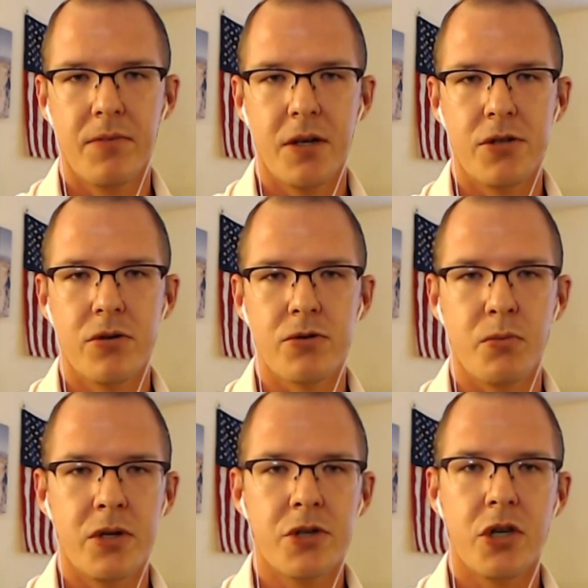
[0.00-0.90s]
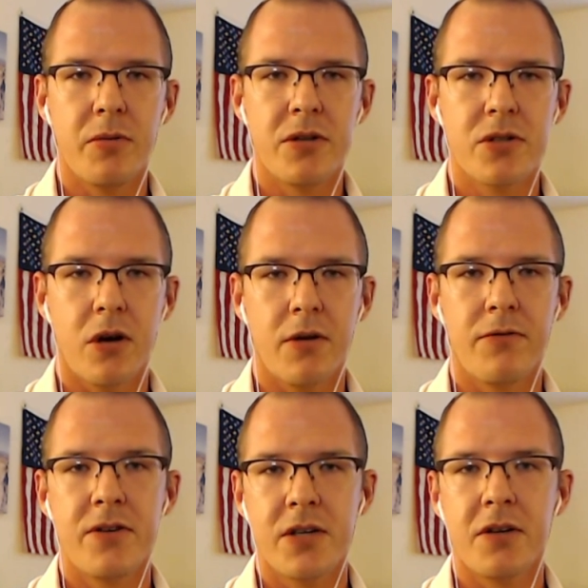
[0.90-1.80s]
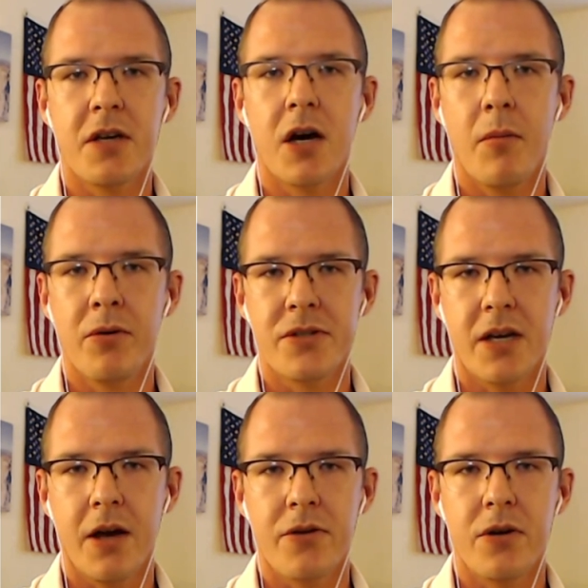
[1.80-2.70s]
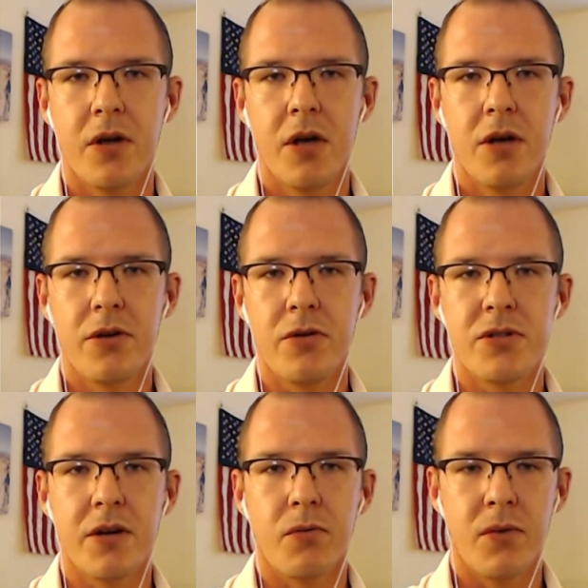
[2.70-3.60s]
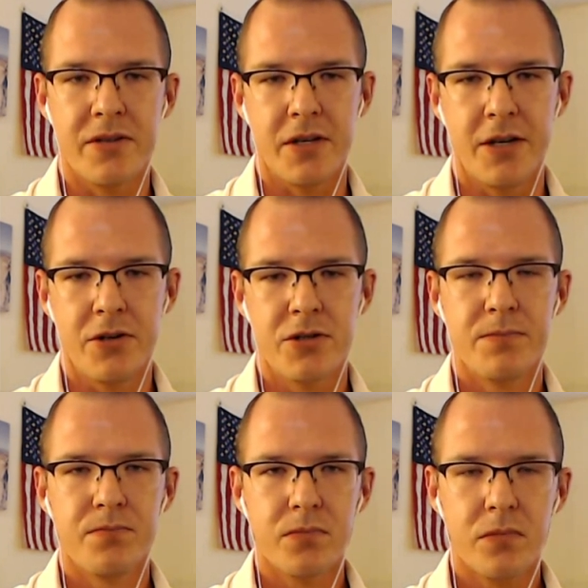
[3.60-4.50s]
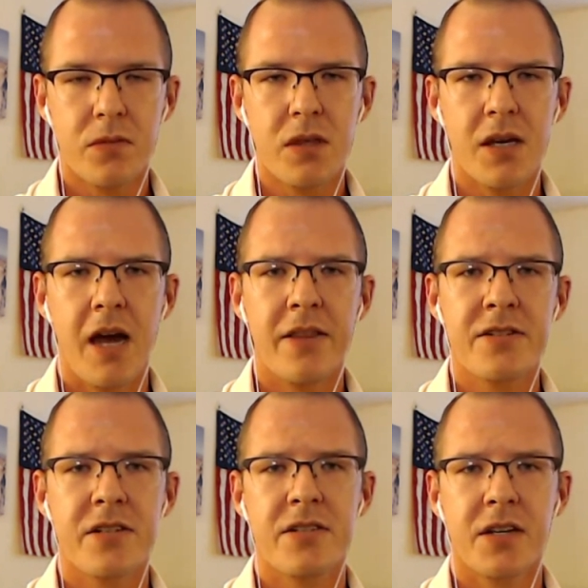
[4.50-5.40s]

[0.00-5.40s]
It shows which qubits are physically coupled together using resonators. And this is